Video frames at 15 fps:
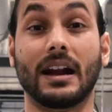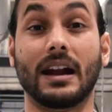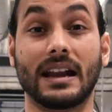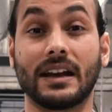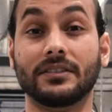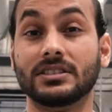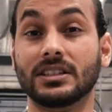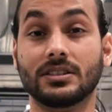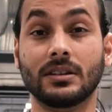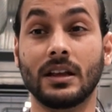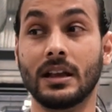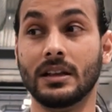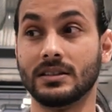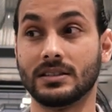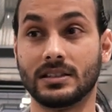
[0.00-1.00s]
And I've seen
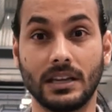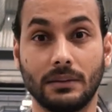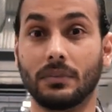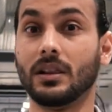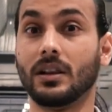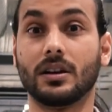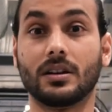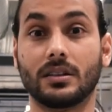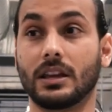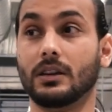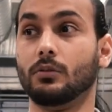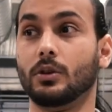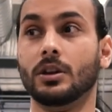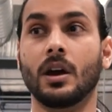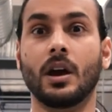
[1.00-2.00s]
similar
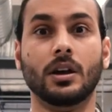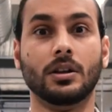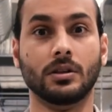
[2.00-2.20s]
thing with